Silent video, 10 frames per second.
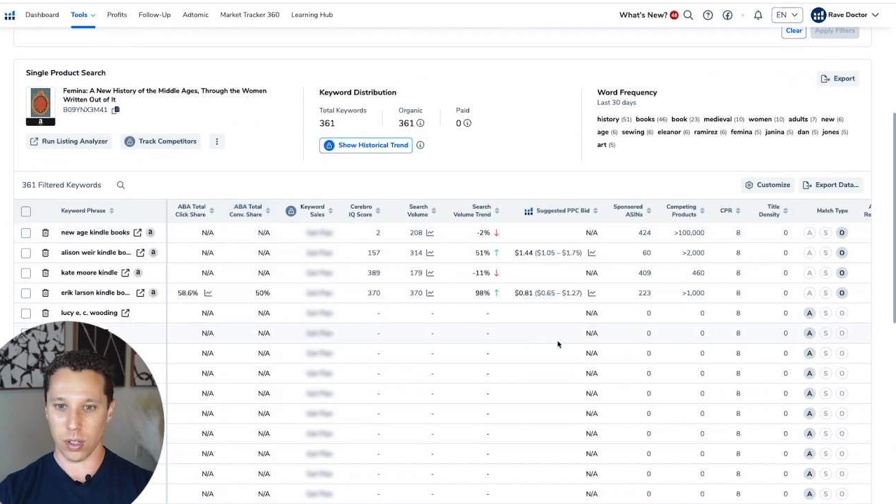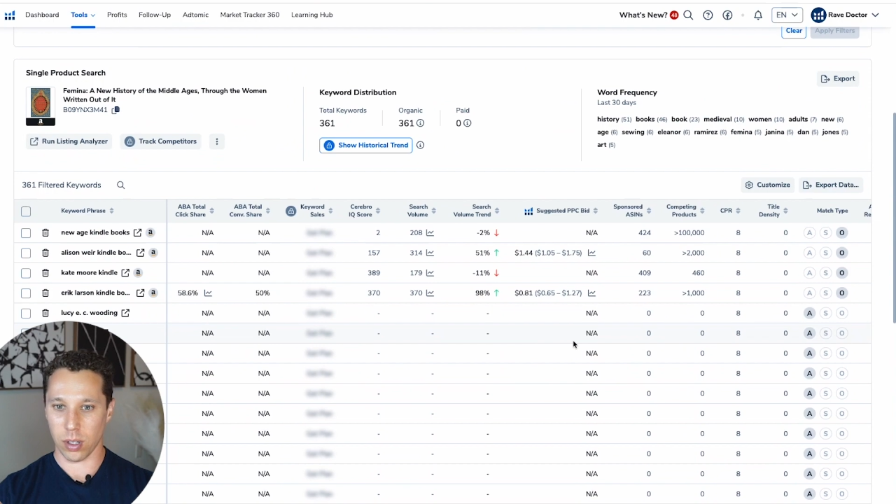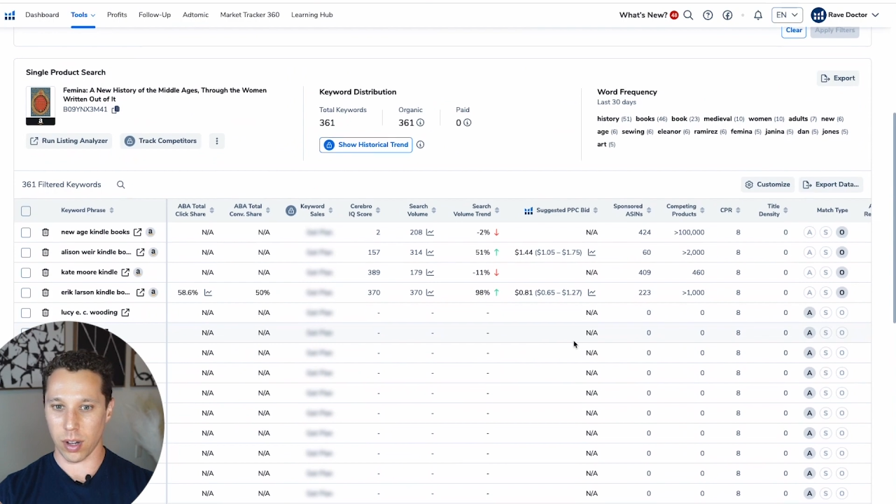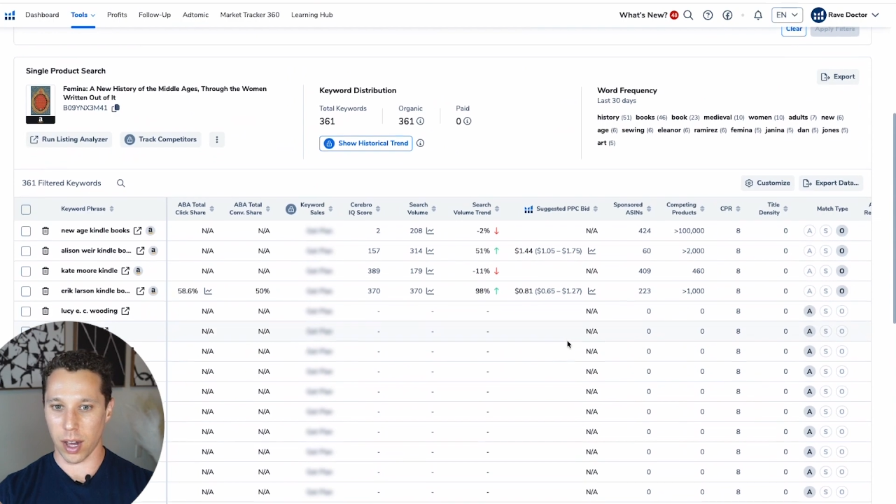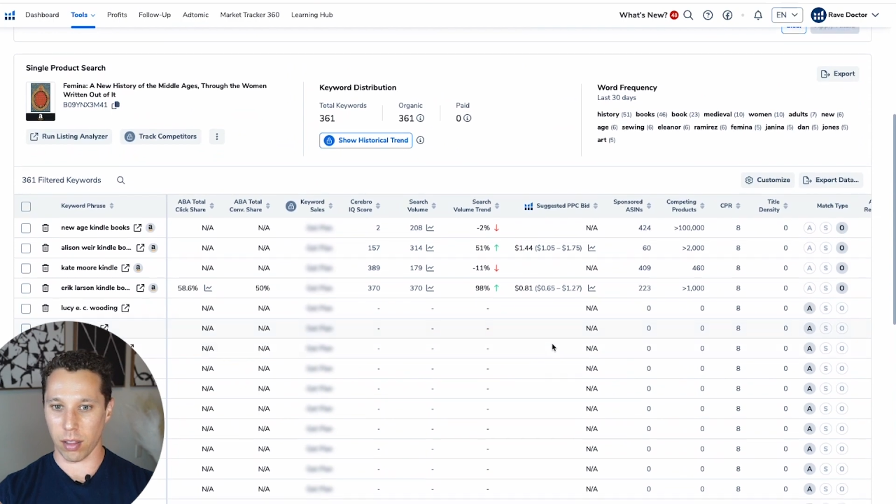
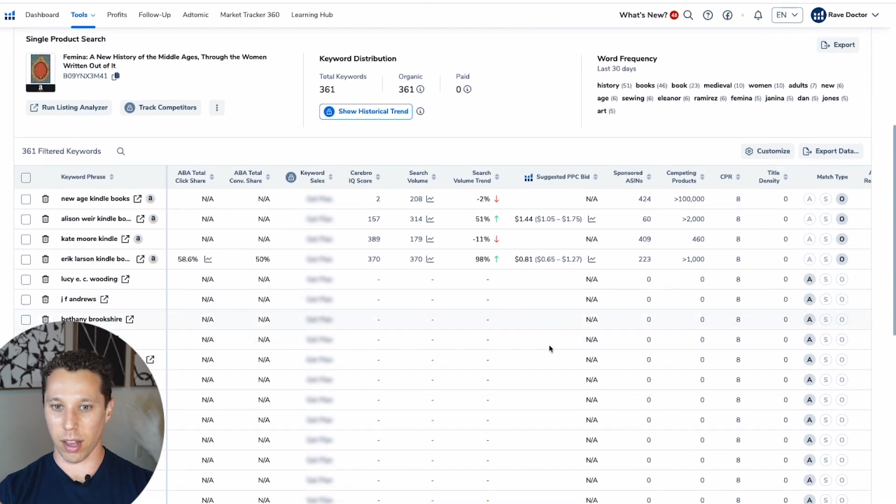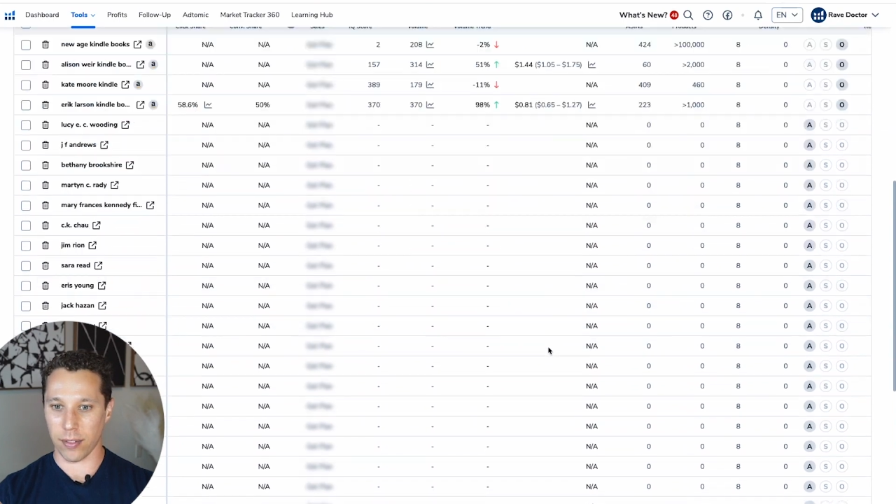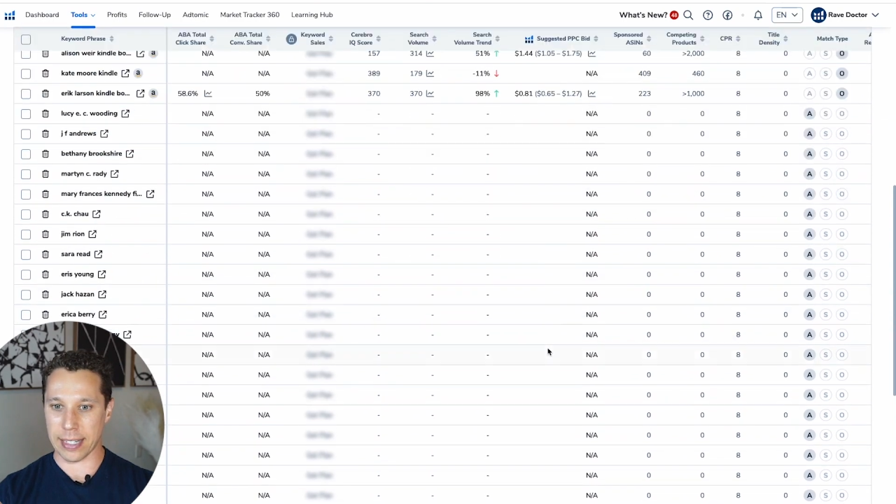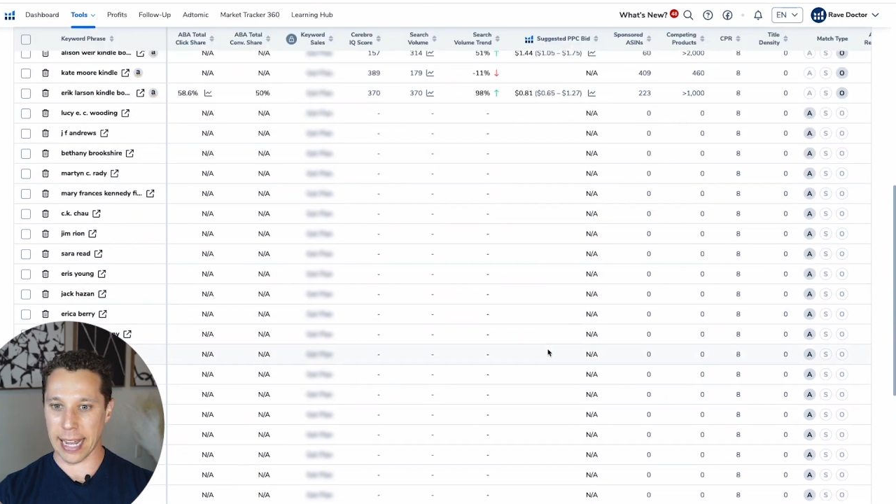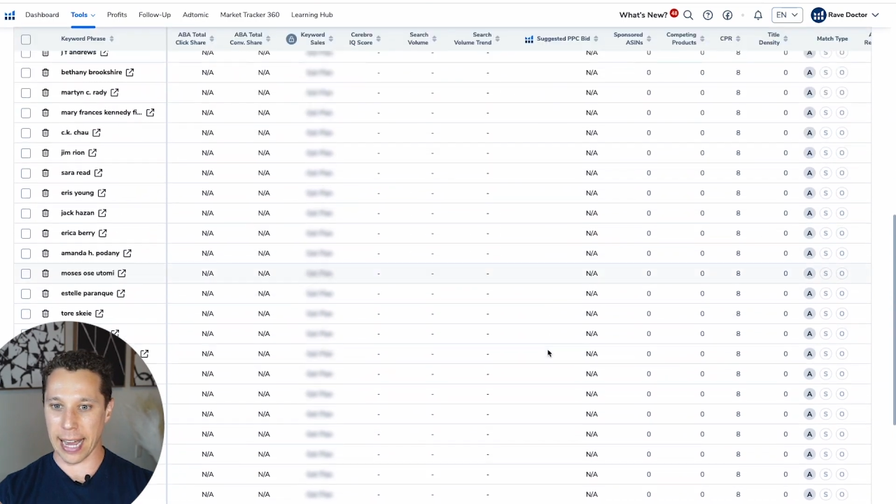Not a lot
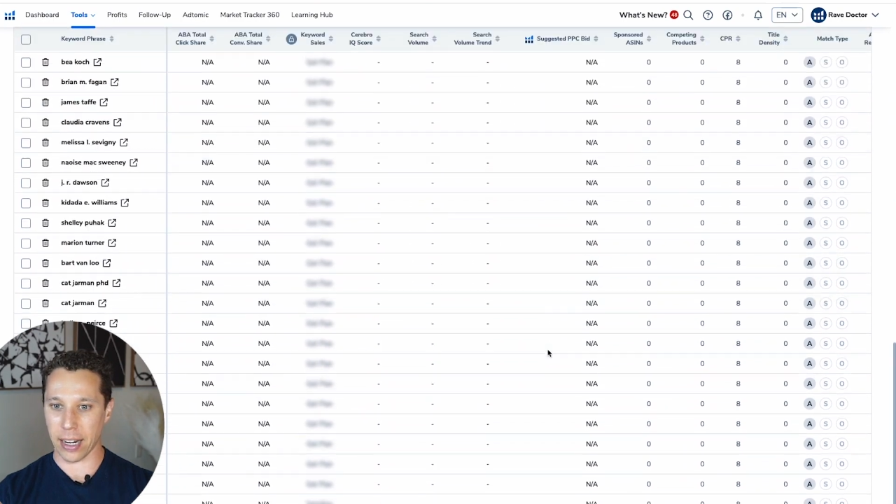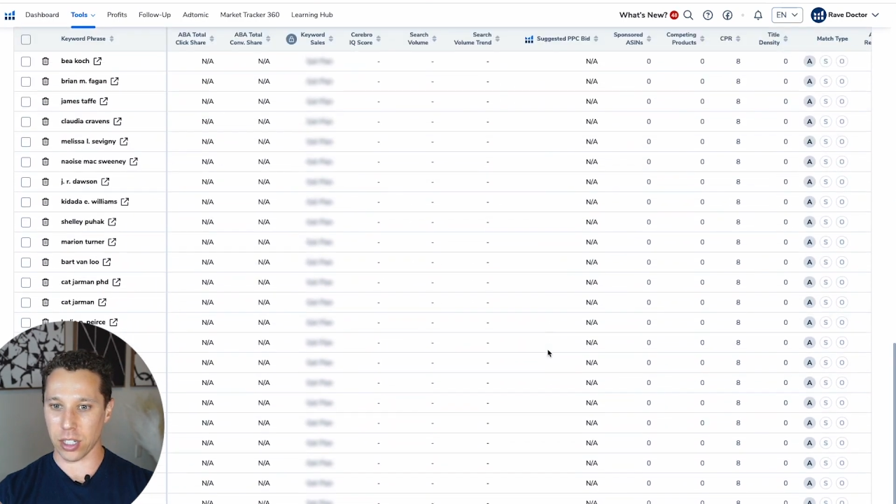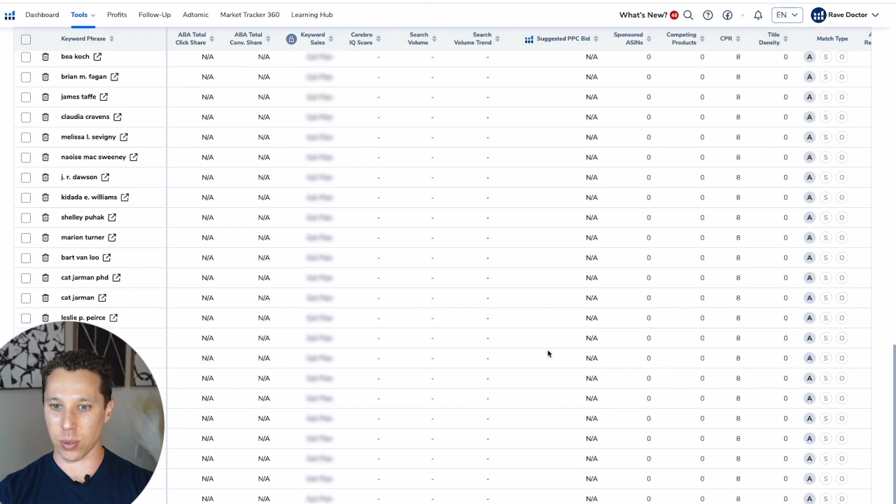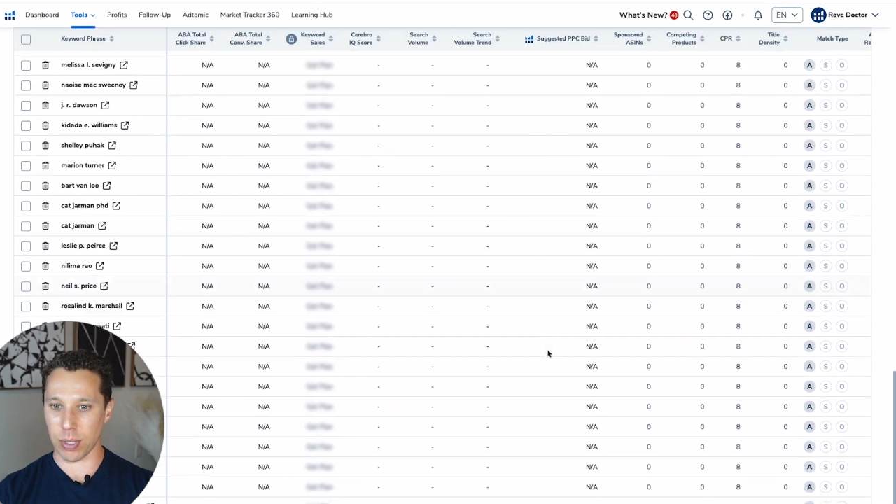of data, just